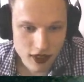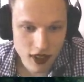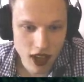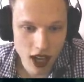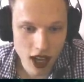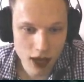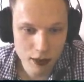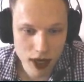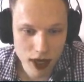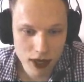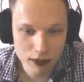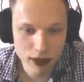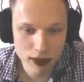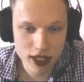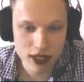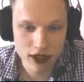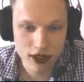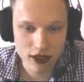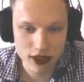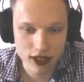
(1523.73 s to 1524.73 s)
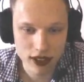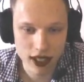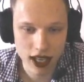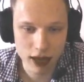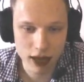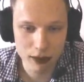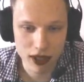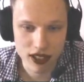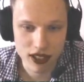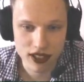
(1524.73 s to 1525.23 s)
Hey mate, please continue the
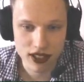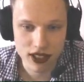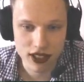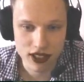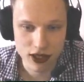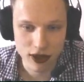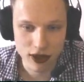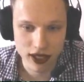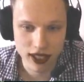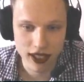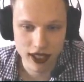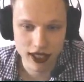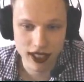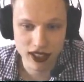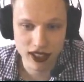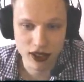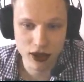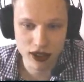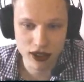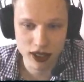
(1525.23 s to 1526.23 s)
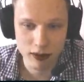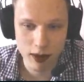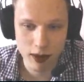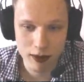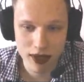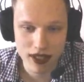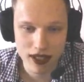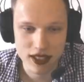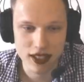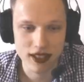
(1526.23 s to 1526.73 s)
gameplay series so I can get good in my
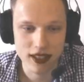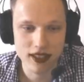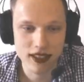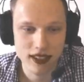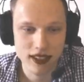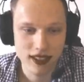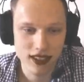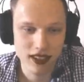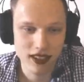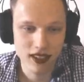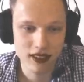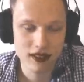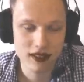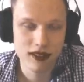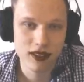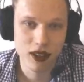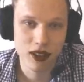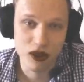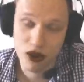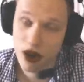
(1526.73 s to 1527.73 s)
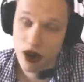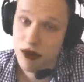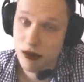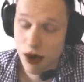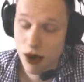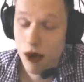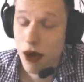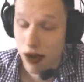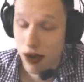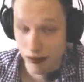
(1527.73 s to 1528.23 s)
bed yet. Okay,
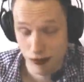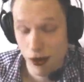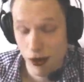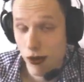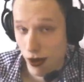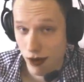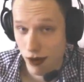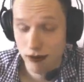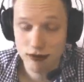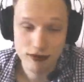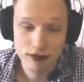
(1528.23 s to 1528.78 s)
okay, okay.